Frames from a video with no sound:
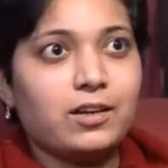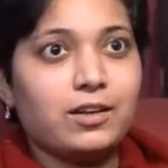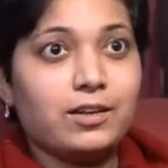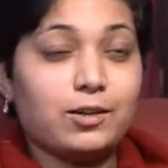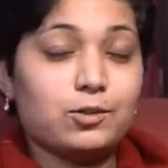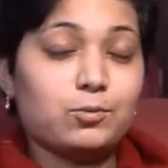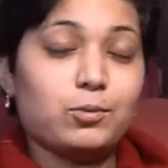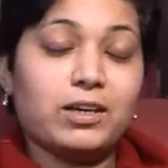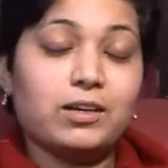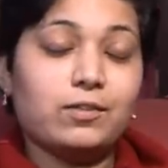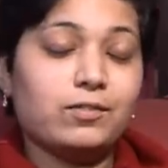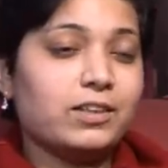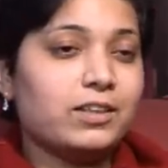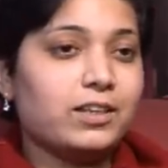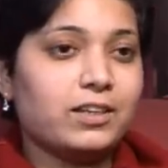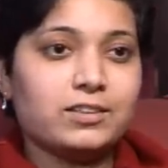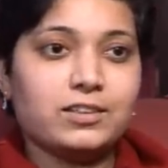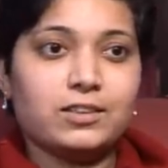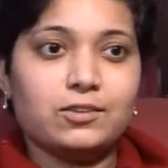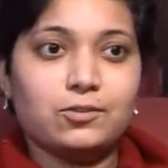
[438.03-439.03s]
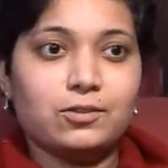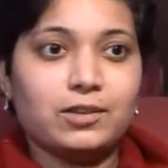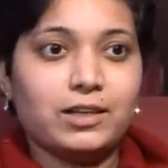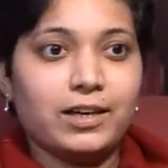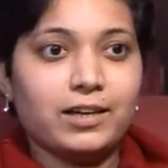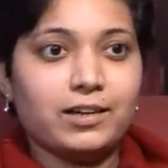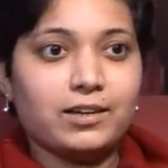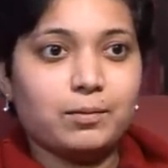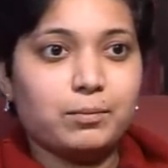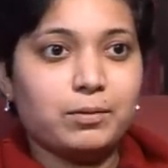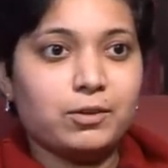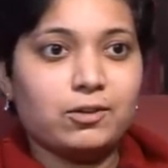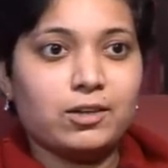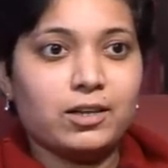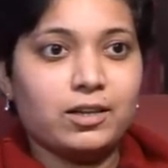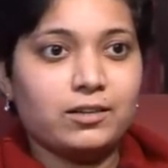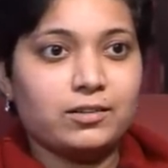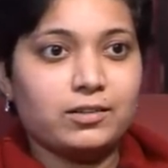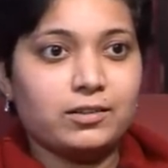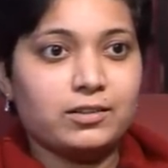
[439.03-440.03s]
one of the things I don't like about
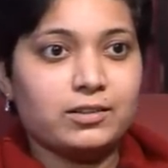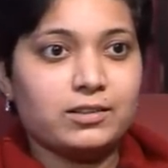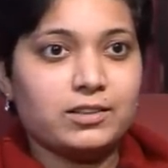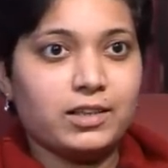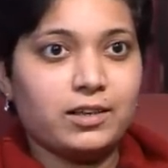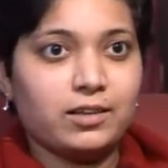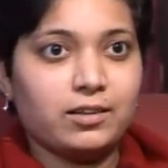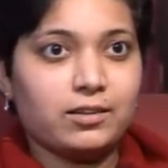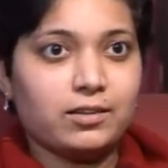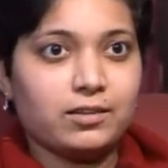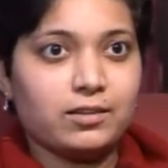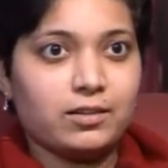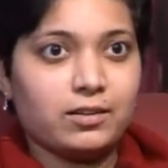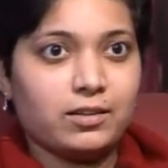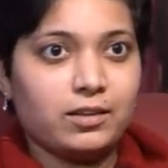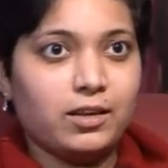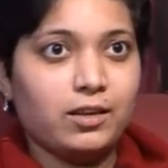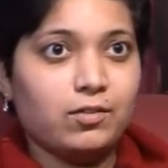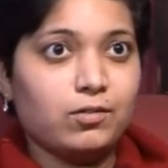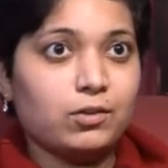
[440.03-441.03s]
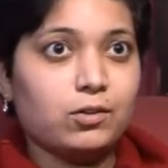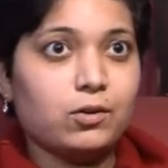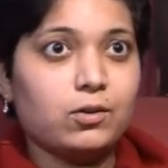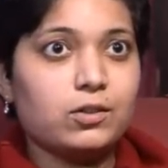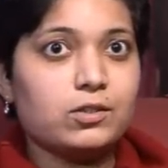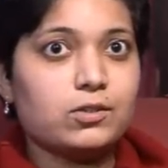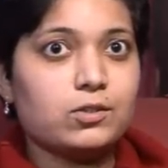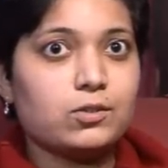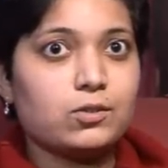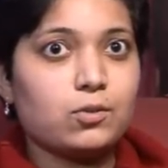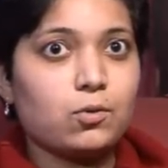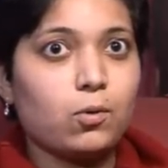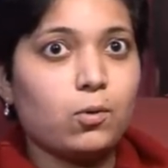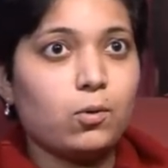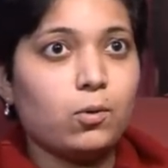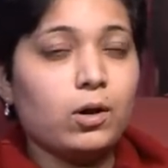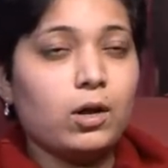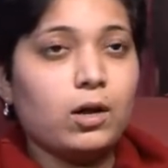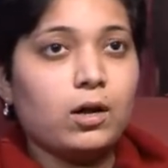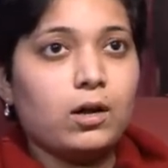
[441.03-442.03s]
London, is that even though it's
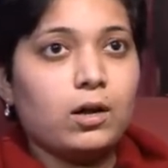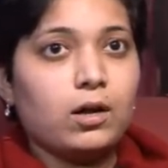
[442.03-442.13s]
so